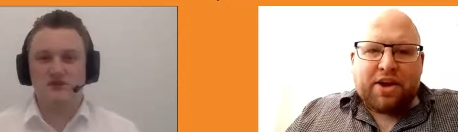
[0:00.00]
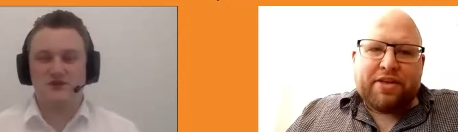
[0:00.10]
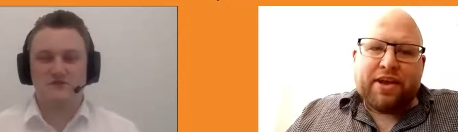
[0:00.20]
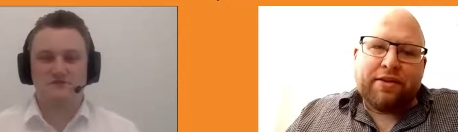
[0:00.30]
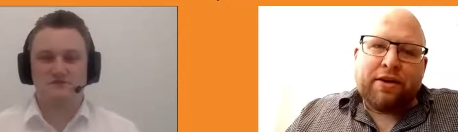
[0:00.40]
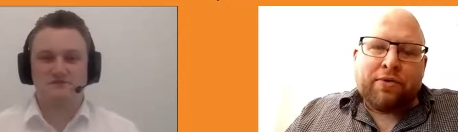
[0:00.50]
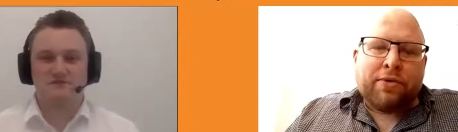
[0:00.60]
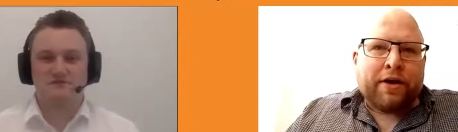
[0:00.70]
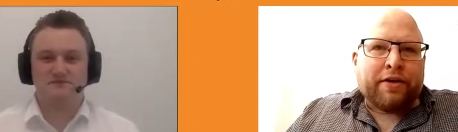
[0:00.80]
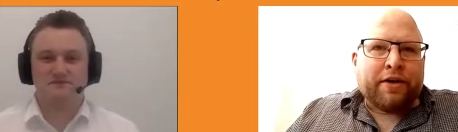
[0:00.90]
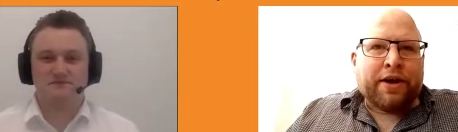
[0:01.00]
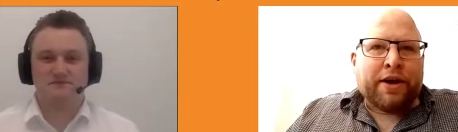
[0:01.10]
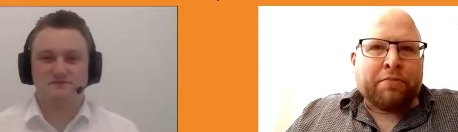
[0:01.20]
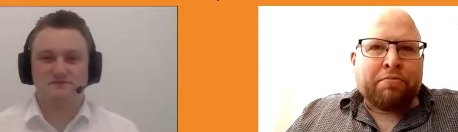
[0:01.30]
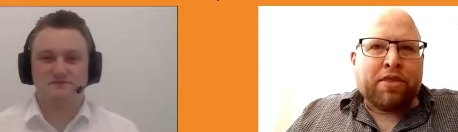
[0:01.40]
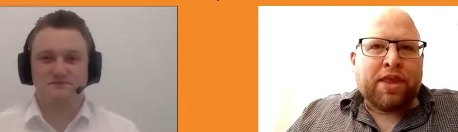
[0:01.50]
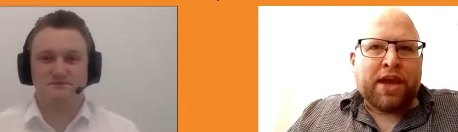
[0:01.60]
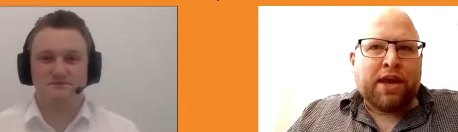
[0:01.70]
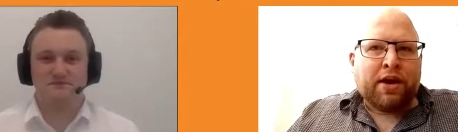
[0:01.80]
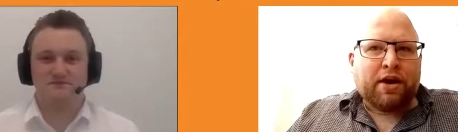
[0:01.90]
Speaker 1: think though that um, the
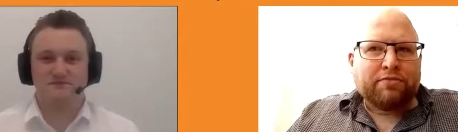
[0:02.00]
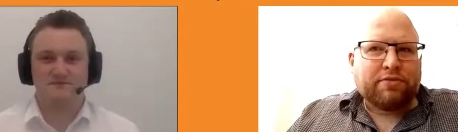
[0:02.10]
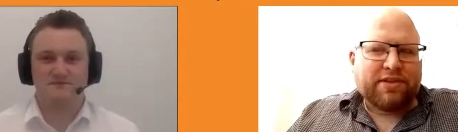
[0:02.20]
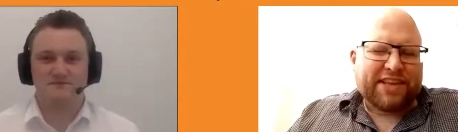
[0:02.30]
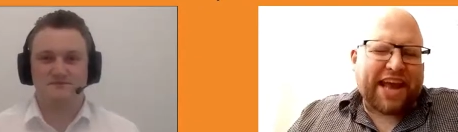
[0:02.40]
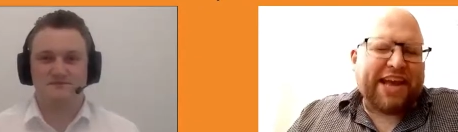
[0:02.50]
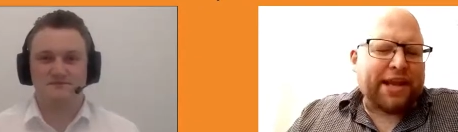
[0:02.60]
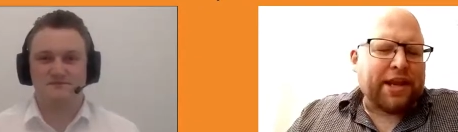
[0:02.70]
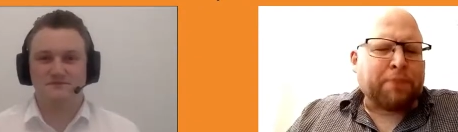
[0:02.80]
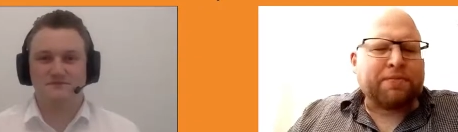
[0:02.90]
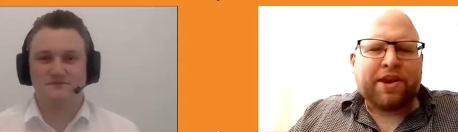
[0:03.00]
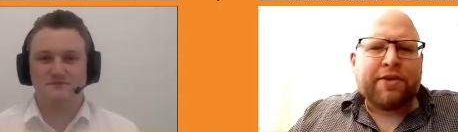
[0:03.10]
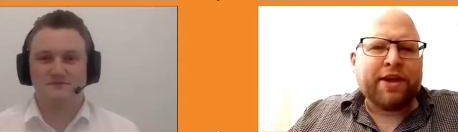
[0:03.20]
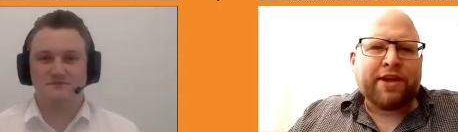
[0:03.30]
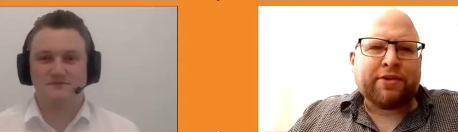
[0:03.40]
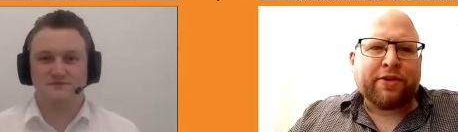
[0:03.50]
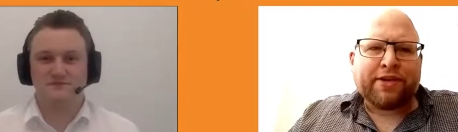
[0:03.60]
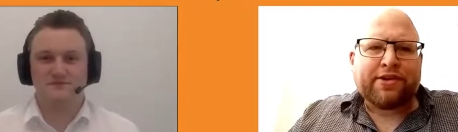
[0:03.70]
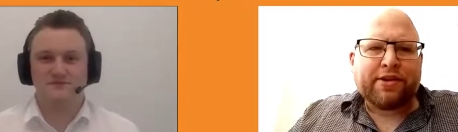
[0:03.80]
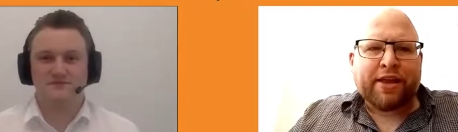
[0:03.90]
uh, taking the opportunity to
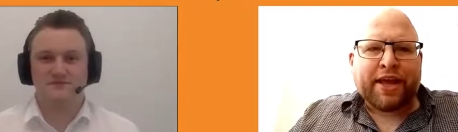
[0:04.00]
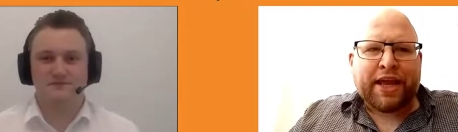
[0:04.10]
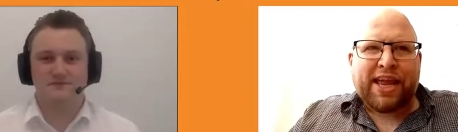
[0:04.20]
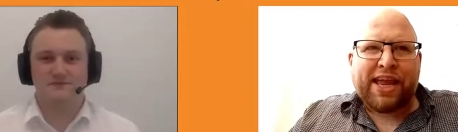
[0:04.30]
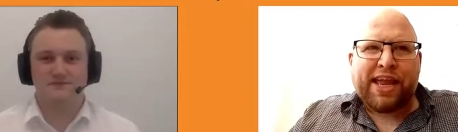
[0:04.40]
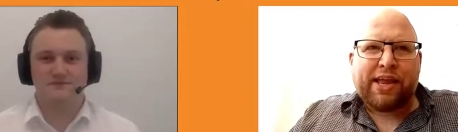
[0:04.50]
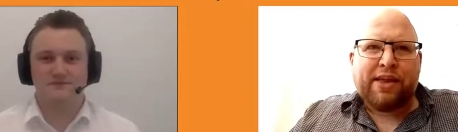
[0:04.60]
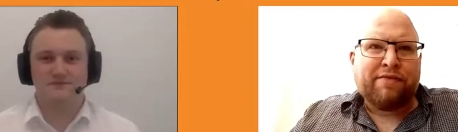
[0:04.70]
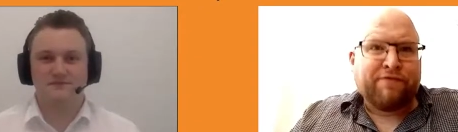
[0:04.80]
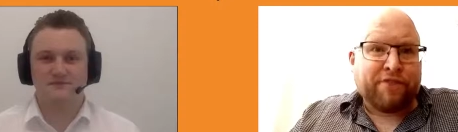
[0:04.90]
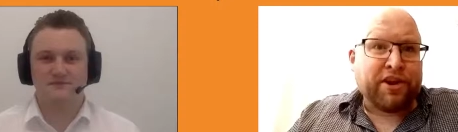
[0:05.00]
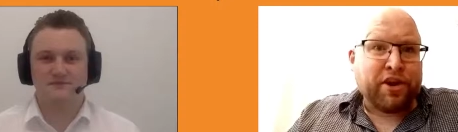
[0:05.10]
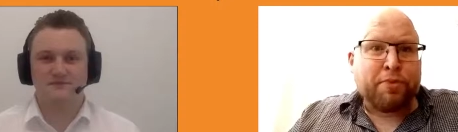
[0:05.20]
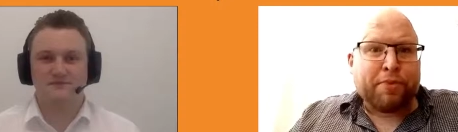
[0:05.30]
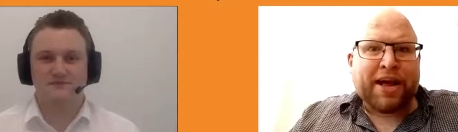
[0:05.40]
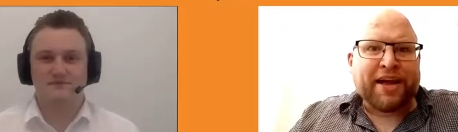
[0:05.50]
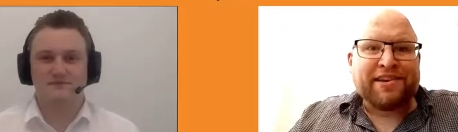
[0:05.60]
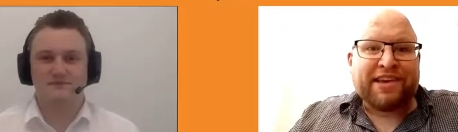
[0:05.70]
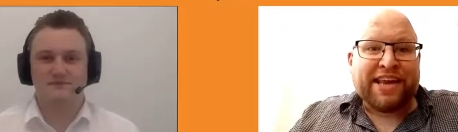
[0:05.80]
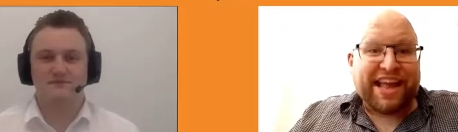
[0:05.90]
actually for new players
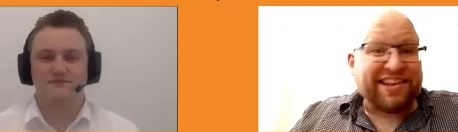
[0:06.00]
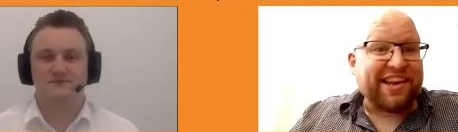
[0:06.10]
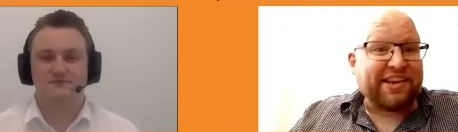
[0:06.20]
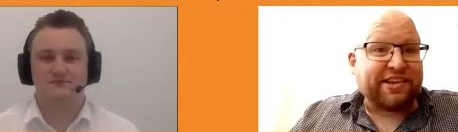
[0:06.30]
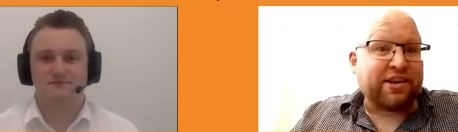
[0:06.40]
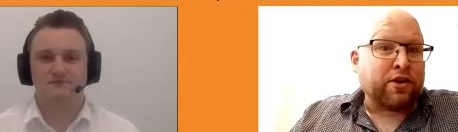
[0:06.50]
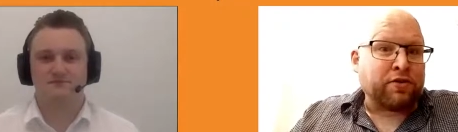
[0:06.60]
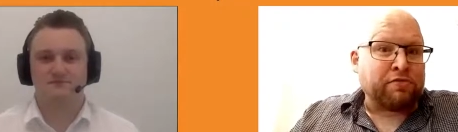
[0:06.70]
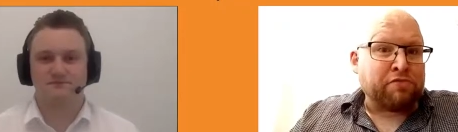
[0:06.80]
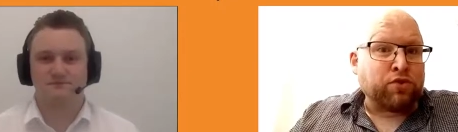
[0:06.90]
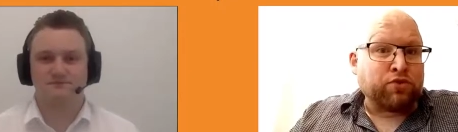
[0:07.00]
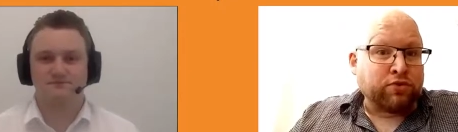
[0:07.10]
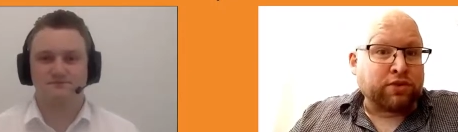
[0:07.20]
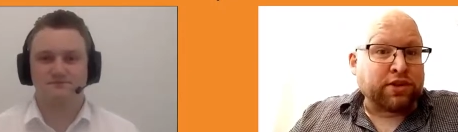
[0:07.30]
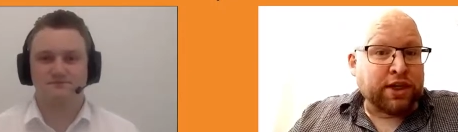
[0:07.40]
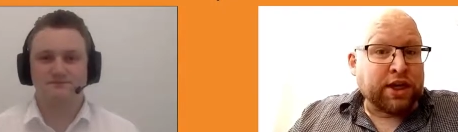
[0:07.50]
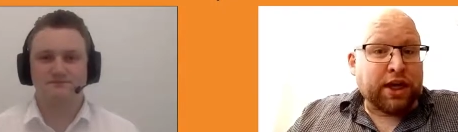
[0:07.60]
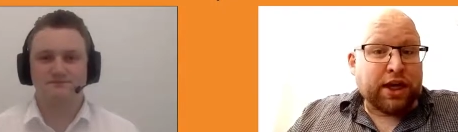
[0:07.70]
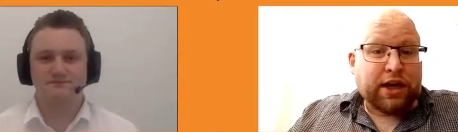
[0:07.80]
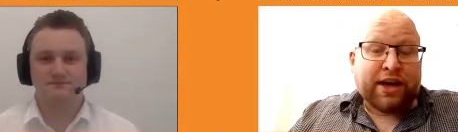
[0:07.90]
getting to know the rules
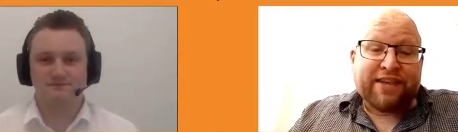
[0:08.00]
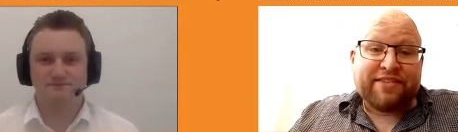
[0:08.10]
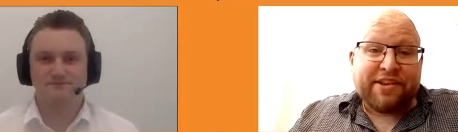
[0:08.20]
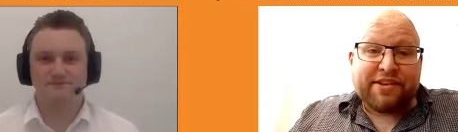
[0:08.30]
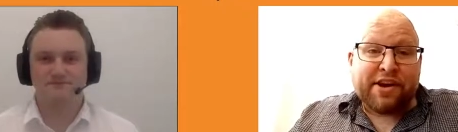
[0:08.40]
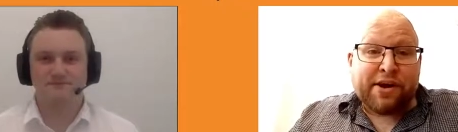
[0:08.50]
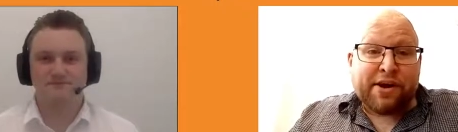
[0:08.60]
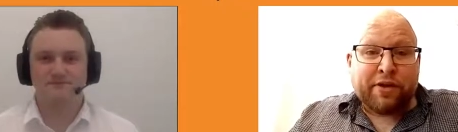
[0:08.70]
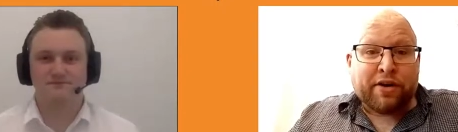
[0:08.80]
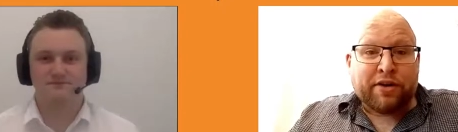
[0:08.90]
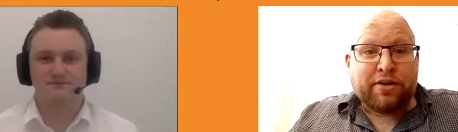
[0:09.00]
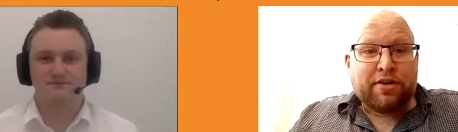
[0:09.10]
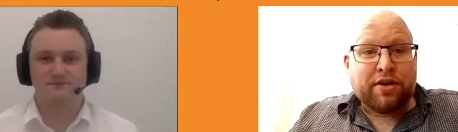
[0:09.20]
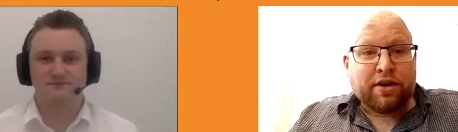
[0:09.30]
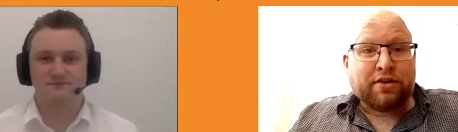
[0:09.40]
and getting to know the the